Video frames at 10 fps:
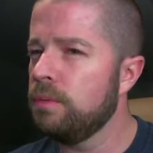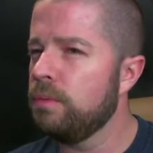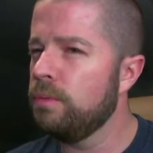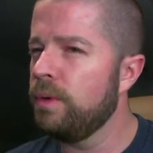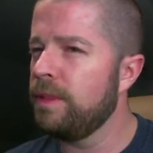
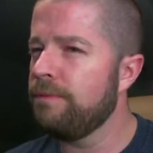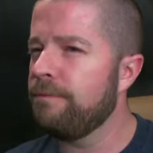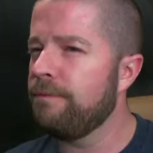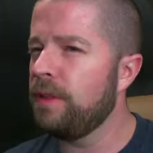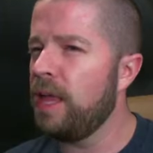with
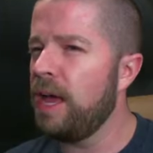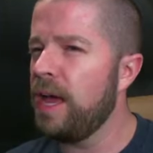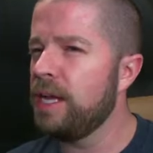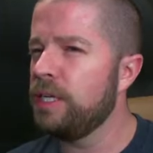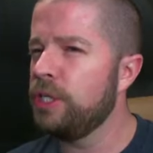
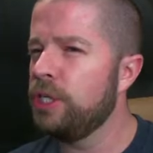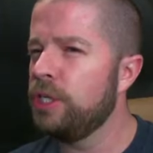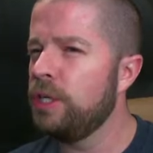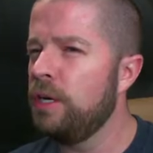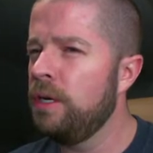flash.
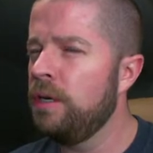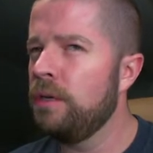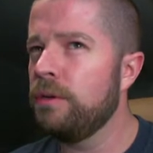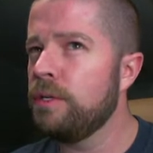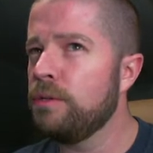
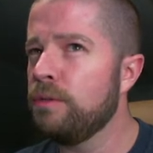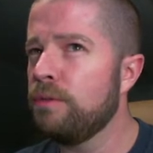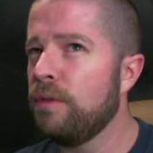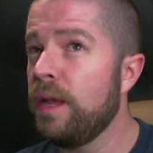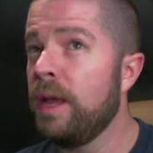
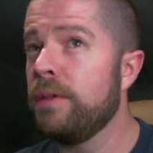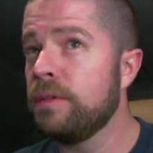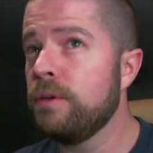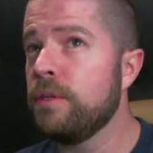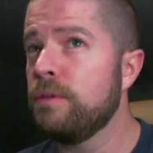There's
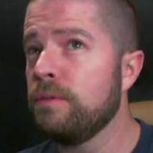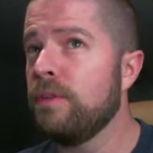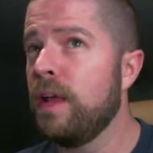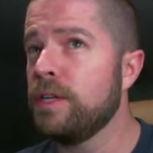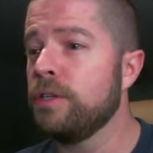creatures with
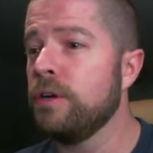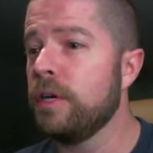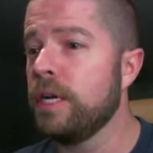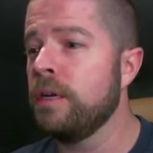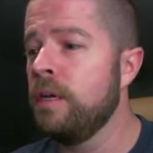flash and
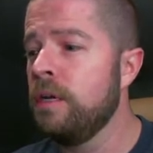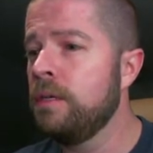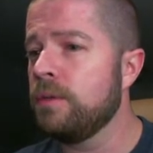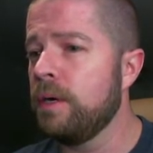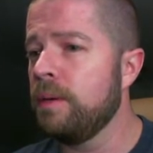green.
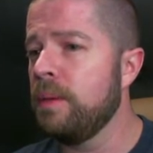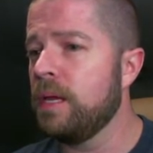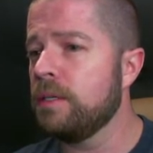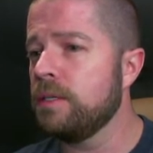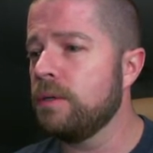So I'm going to make
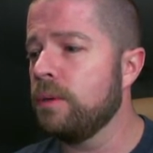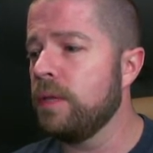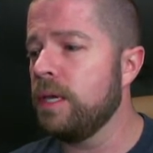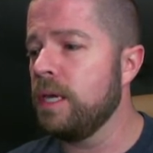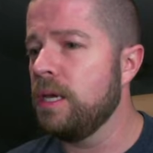it so
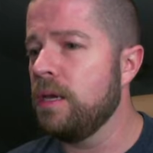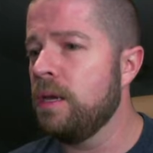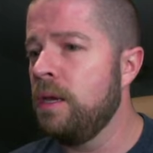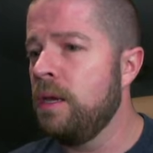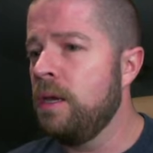the
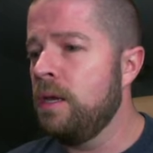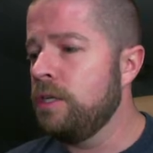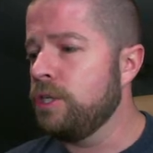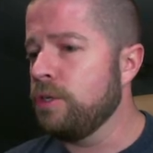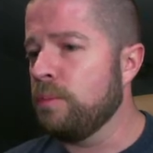
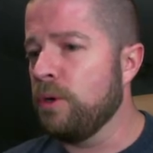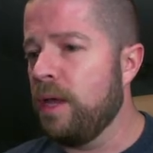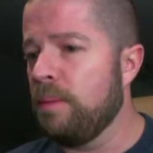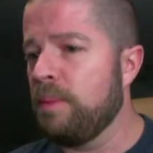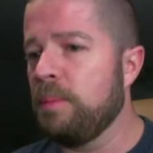Ginger Brute
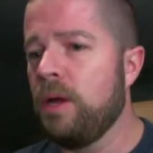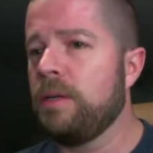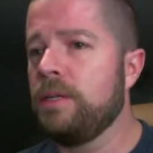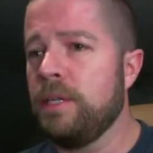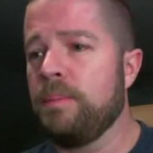can't be blocked
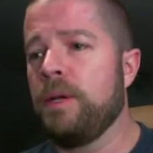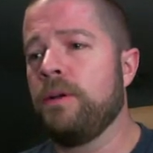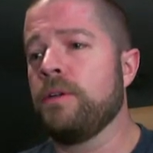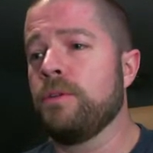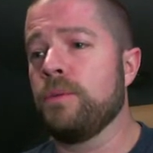except by
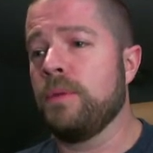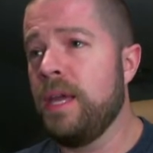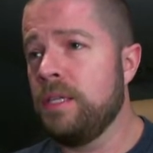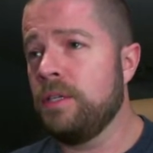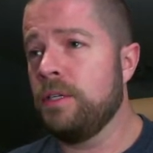creatures with
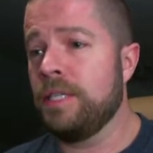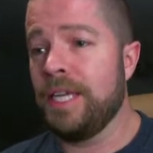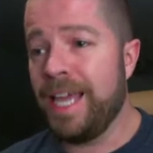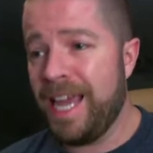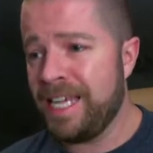haste, just in
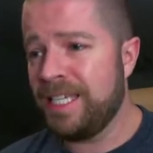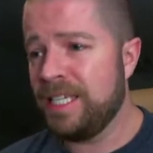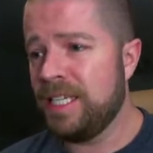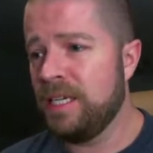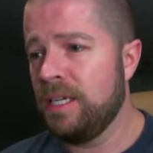
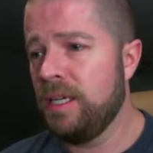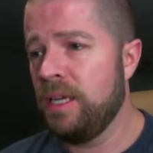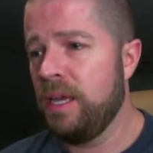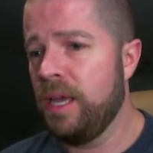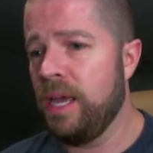case,
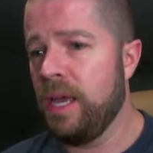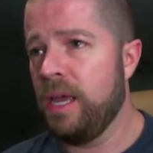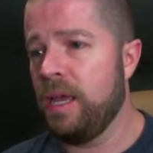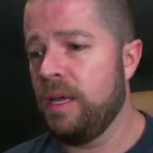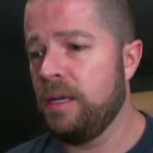
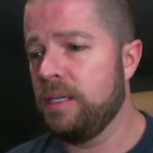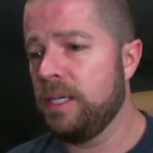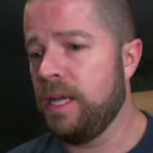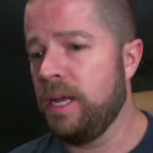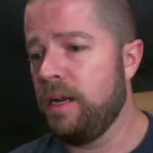and
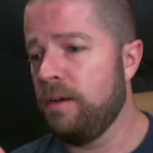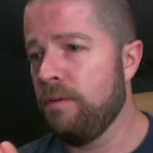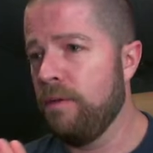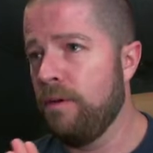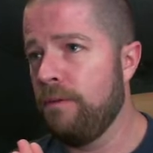get in
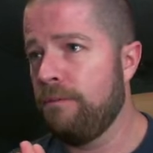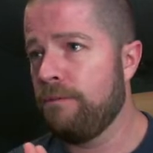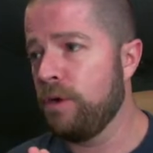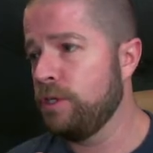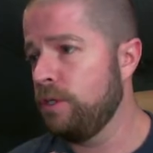
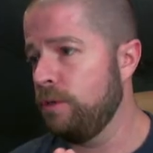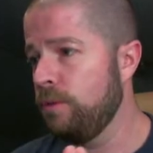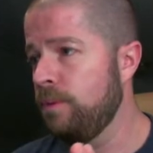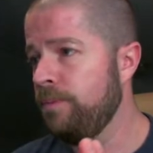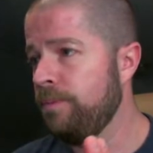for 2.
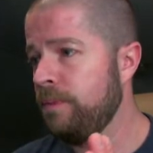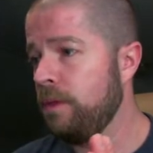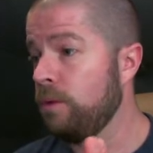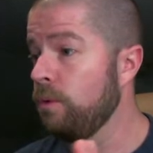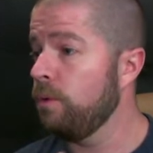
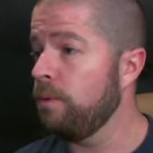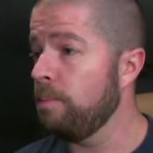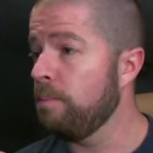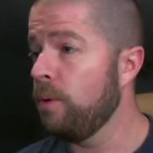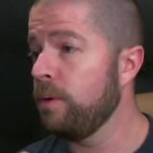Ooh,
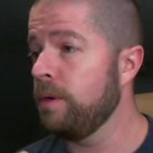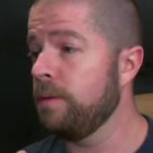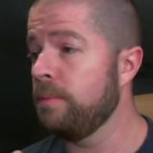opponent